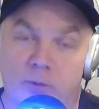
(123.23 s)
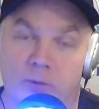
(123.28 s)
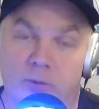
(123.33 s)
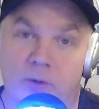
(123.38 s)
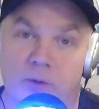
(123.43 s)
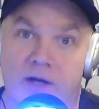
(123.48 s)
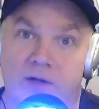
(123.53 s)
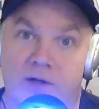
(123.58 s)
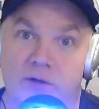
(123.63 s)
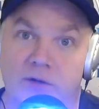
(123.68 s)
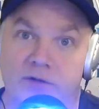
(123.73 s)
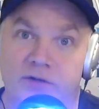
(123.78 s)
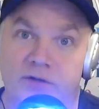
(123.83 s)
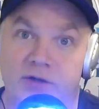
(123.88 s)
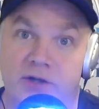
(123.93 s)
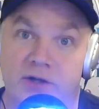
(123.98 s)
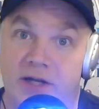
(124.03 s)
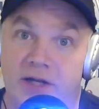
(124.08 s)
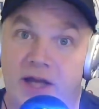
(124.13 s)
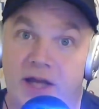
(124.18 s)
rock or living
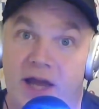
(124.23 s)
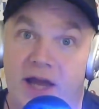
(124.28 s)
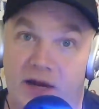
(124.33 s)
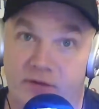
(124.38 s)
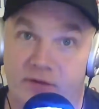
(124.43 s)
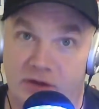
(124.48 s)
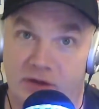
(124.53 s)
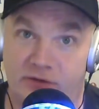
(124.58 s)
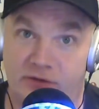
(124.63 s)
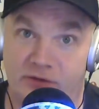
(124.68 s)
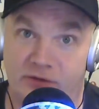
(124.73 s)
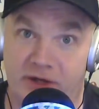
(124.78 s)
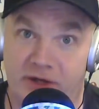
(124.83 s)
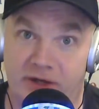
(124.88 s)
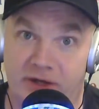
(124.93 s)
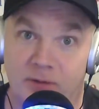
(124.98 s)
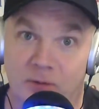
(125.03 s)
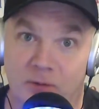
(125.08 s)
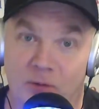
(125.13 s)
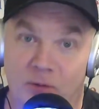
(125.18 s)
in a cave
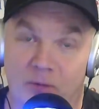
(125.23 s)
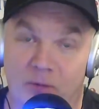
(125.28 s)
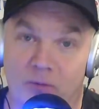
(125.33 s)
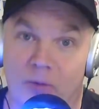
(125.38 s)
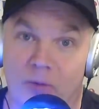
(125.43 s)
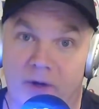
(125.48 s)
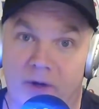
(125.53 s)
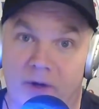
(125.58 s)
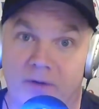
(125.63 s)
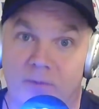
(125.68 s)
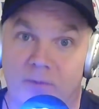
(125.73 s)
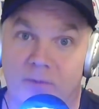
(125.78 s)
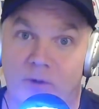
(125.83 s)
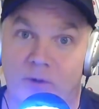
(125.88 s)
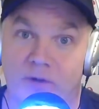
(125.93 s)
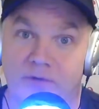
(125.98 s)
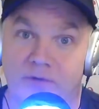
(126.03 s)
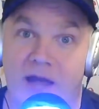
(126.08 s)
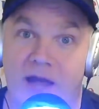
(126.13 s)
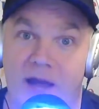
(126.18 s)
yesterday. What
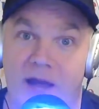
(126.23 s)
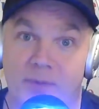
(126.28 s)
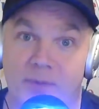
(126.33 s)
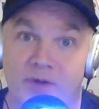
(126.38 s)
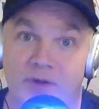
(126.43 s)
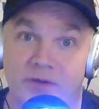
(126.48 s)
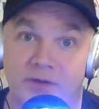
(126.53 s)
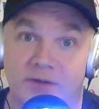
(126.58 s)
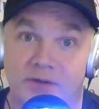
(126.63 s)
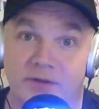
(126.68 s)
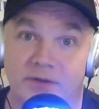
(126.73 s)
has happened?